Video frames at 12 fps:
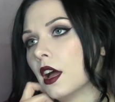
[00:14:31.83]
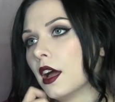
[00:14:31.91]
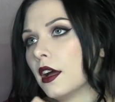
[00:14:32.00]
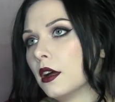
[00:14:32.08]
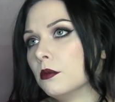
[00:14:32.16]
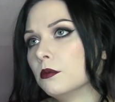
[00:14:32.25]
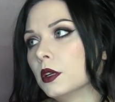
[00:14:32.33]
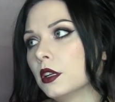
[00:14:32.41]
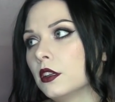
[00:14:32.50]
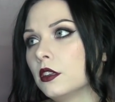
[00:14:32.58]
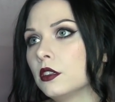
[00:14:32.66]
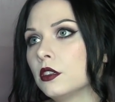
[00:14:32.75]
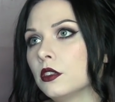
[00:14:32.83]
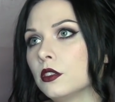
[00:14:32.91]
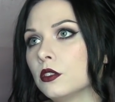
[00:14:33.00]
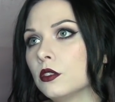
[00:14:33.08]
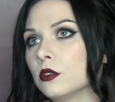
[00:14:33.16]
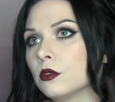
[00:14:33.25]

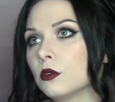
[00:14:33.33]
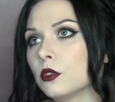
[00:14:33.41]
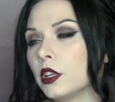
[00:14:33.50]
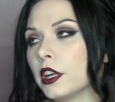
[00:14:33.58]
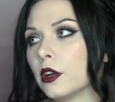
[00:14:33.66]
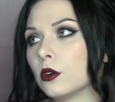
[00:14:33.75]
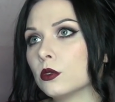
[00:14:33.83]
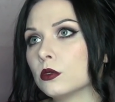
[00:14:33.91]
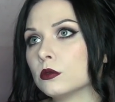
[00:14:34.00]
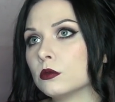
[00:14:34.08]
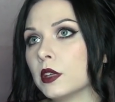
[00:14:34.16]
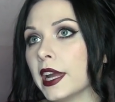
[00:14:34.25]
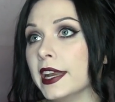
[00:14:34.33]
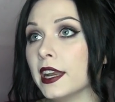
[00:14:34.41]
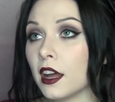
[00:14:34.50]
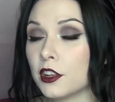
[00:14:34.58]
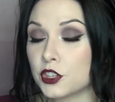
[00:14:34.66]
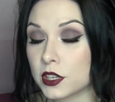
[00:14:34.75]
you know, and
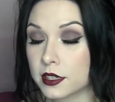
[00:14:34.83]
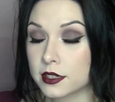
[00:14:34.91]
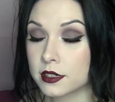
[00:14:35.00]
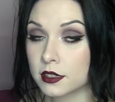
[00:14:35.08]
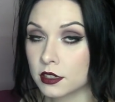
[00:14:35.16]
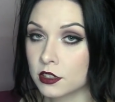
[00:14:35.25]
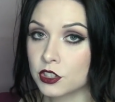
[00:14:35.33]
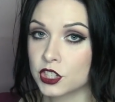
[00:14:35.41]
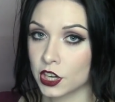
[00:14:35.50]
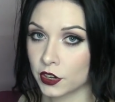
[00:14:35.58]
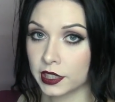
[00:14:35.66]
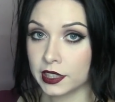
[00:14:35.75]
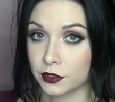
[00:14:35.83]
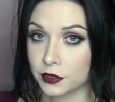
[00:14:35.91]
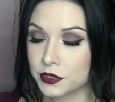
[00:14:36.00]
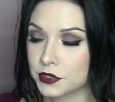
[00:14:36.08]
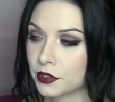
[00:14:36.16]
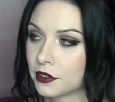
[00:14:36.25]
not just Sharon
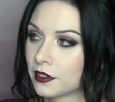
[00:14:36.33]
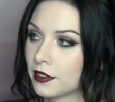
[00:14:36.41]
Needles,